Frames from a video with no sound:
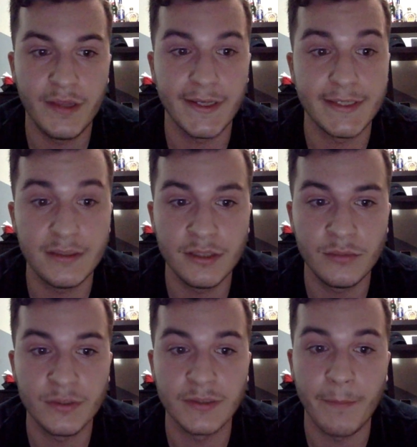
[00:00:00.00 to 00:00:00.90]
that Dylann
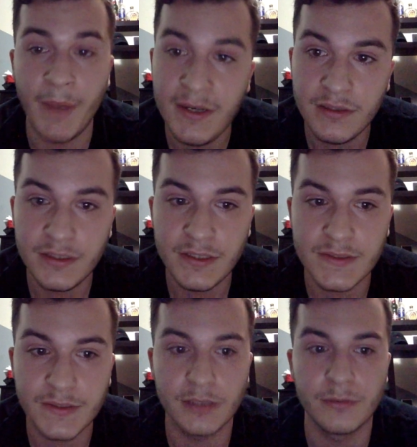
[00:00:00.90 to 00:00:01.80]
was mentally
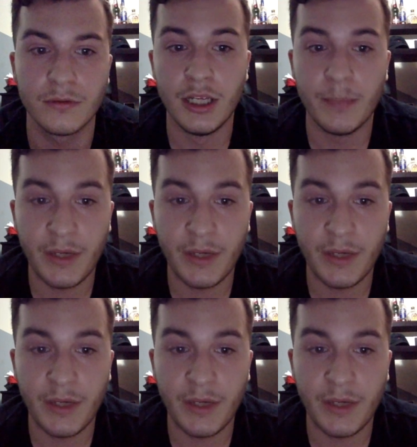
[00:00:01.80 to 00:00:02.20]
unstable,